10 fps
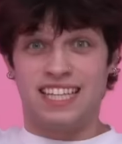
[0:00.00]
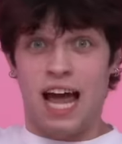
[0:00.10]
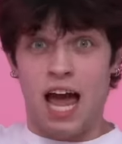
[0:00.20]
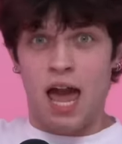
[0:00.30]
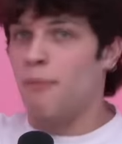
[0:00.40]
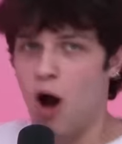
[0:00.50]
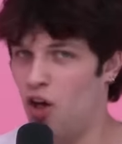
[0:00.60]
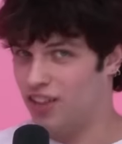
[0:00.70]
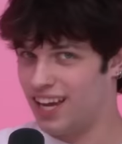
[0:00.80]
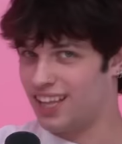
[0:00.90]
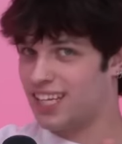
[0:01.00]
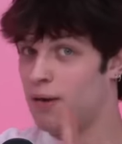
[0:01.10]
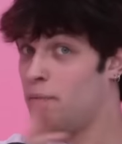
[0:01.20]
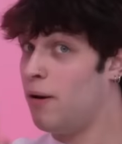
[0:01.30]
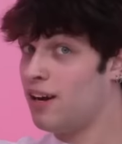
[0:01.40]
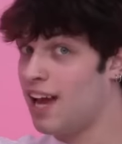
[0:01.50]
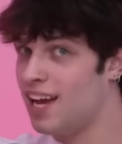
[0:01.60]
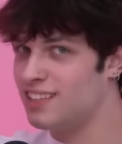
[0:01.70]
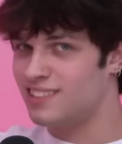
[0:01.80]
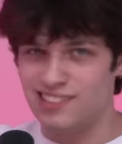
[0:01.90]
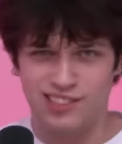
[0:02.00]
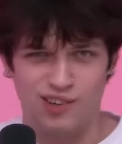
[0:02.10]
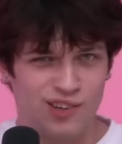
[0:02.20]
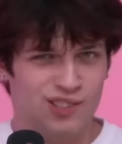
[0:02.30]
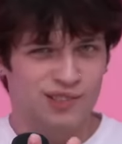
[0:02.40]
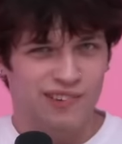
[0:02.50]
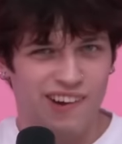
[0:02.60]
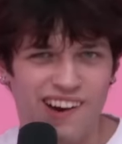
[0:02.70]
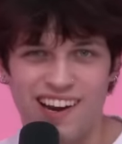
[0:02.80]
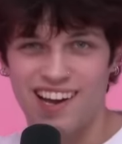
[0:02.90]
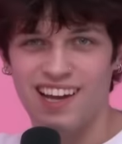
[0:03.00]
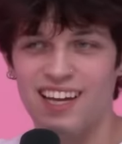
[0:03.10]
next time on the Cut the Camera podcast. Don't go too far.